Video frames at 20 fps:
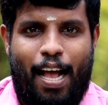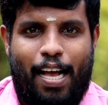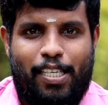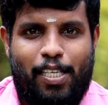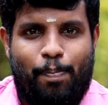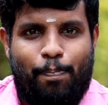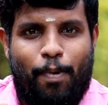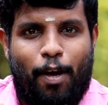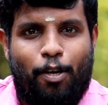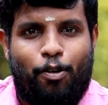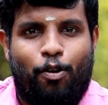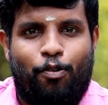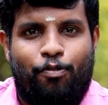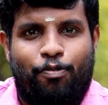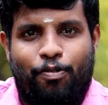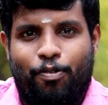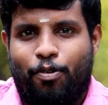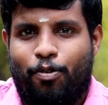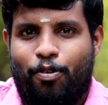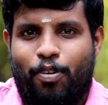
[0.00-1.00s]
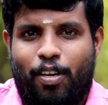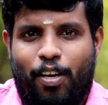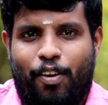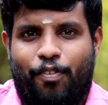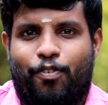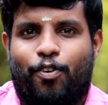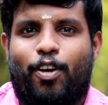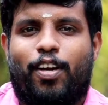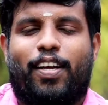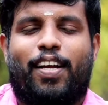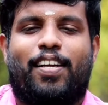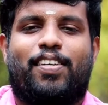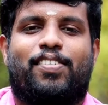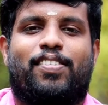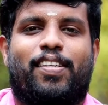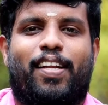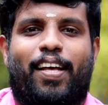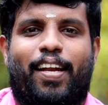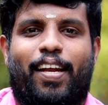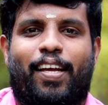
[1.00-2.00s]
As a part of food, if you are
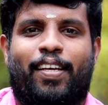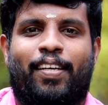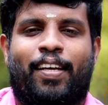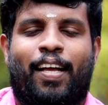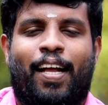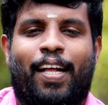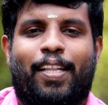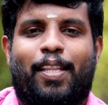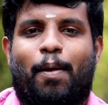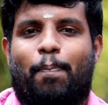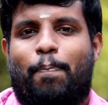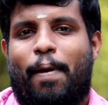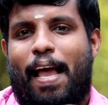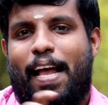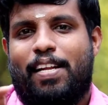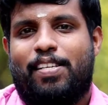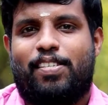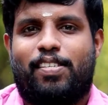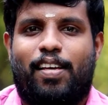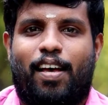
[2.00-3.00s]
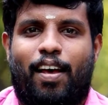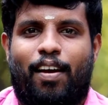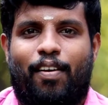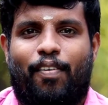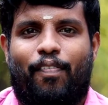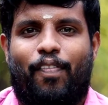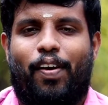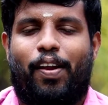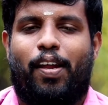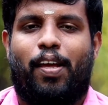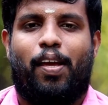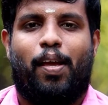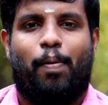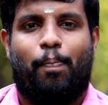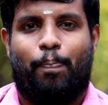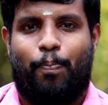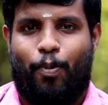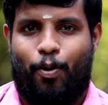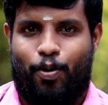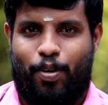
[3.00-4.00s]
considering, the plants are very
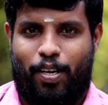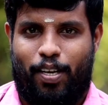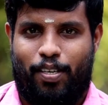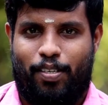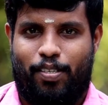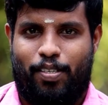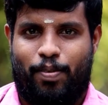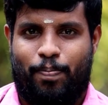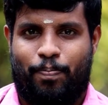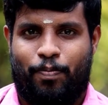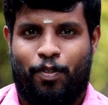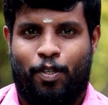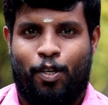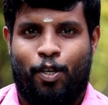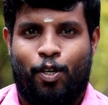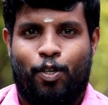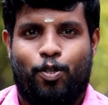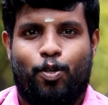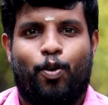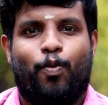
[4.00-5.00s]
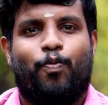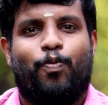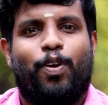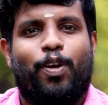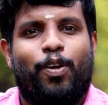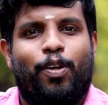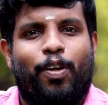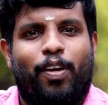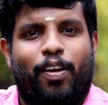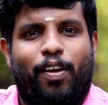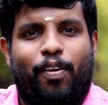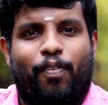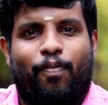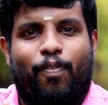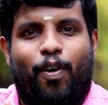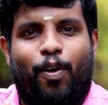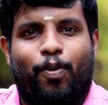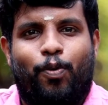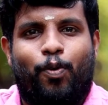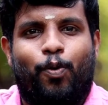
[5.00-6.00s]
important. So we
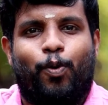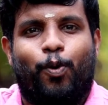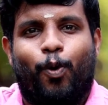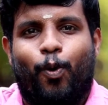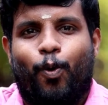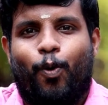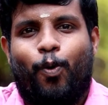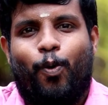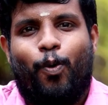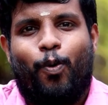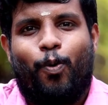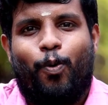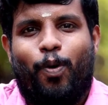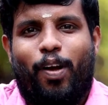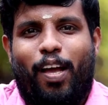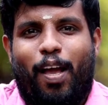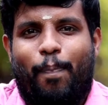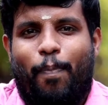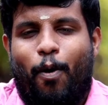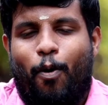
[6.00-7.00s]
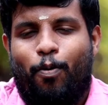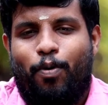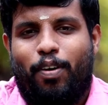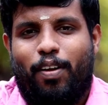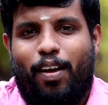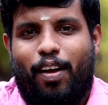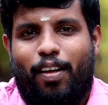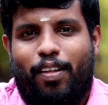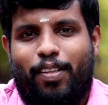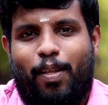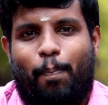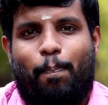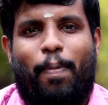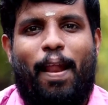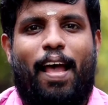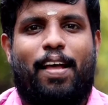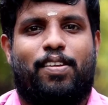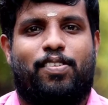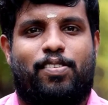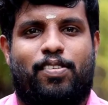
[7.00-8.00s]
want to know about the
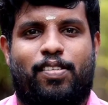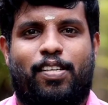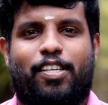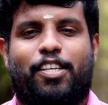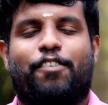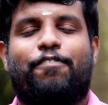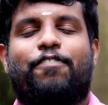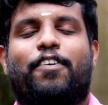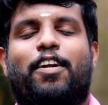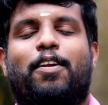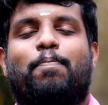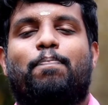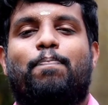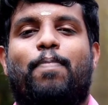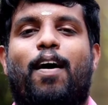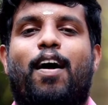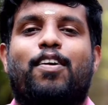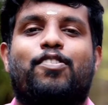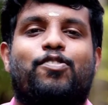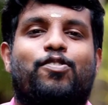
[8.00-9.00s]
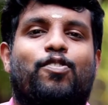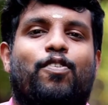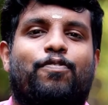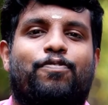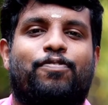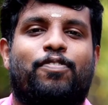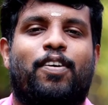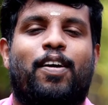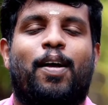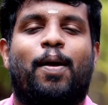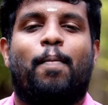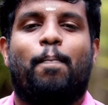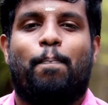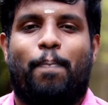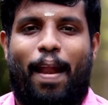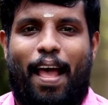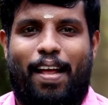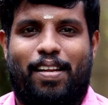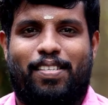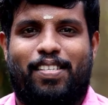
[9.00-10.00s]
plants, different parts of
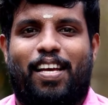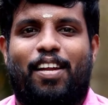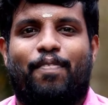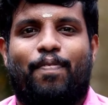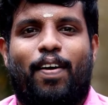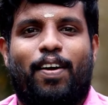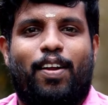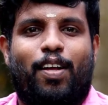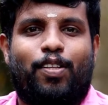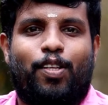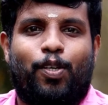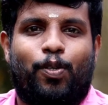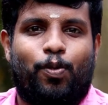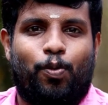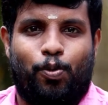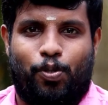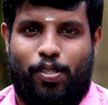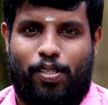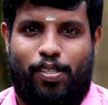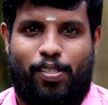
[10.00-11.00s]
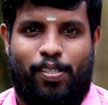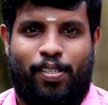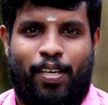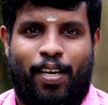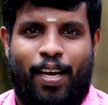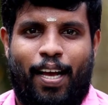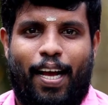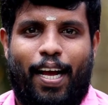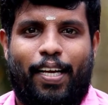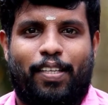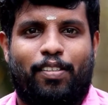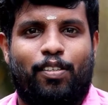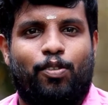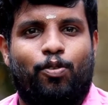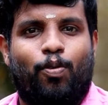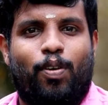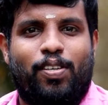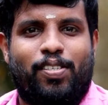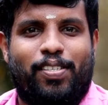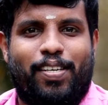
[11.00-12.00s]
plants and what are the uses. I
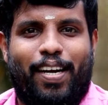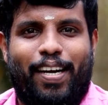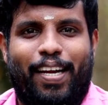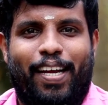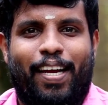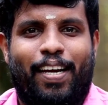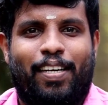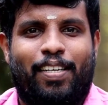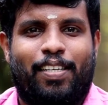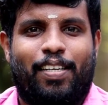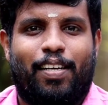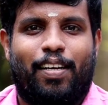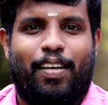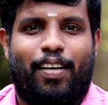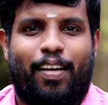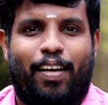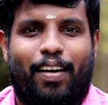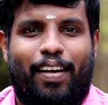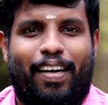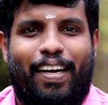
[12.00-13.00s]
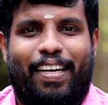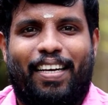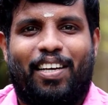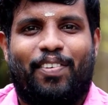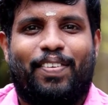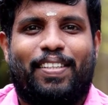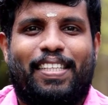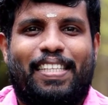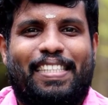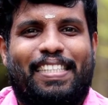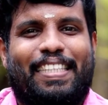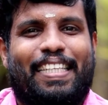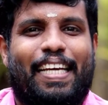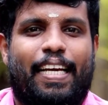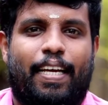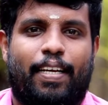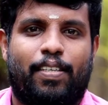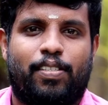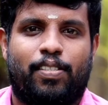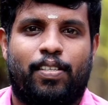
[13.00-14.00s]
think you have studied related with these
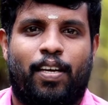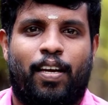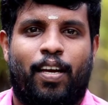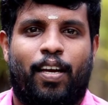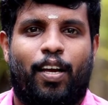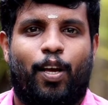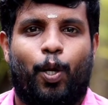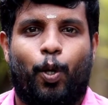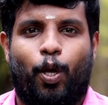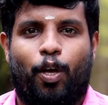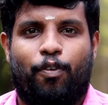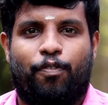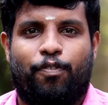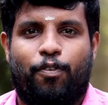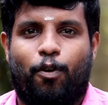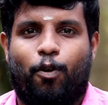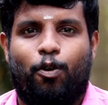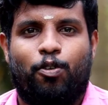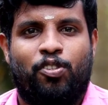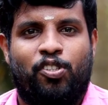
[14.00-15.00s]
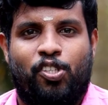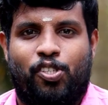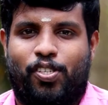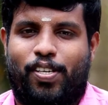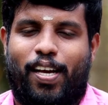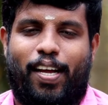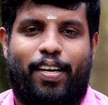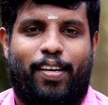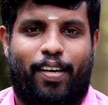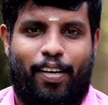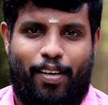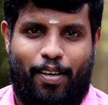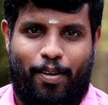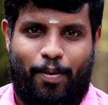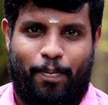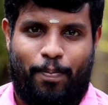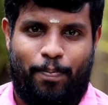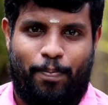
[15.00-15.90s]
things in your 4th standard.